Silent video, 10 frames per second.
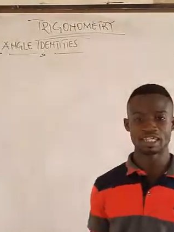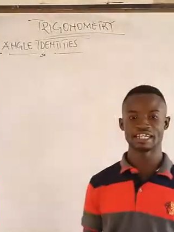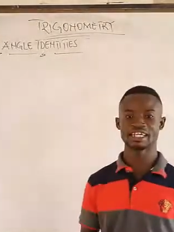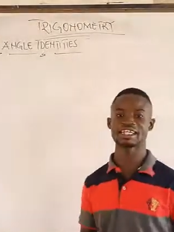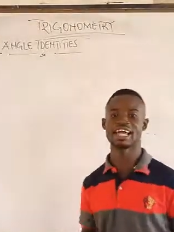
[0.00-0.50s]

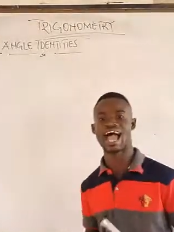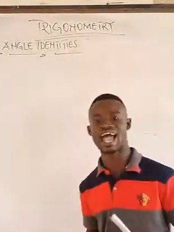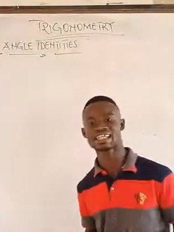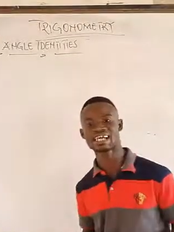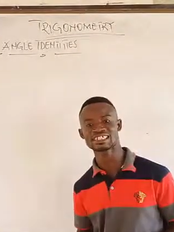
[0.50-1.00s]
in the
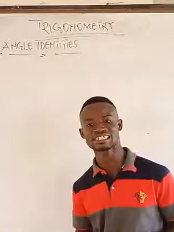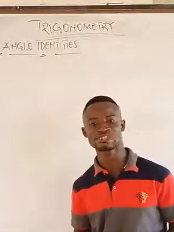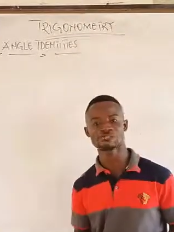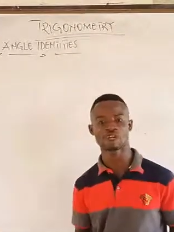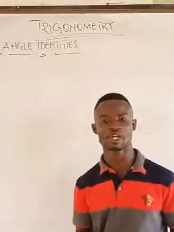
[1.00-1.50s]

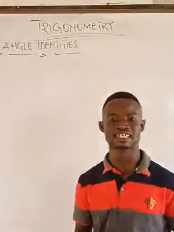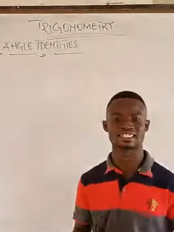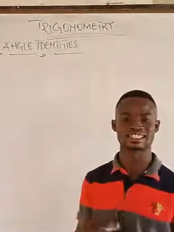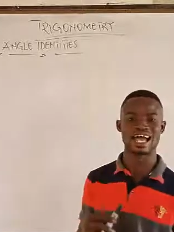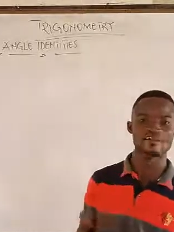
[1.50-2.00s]
identities for the
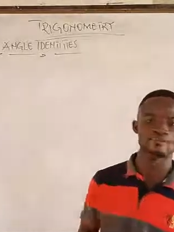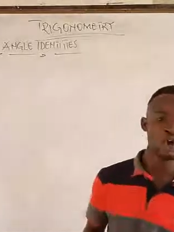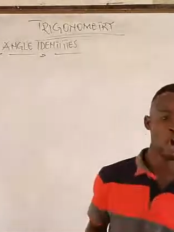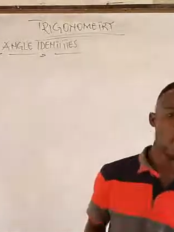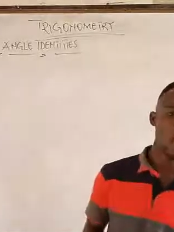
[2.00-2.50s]

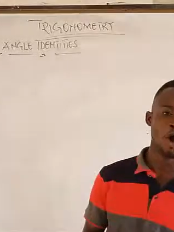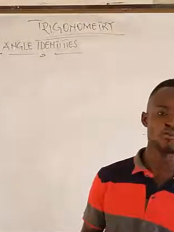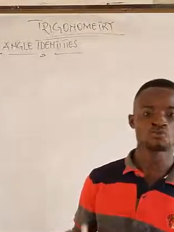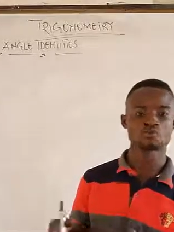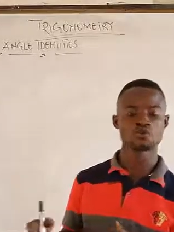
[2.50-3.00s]
sum of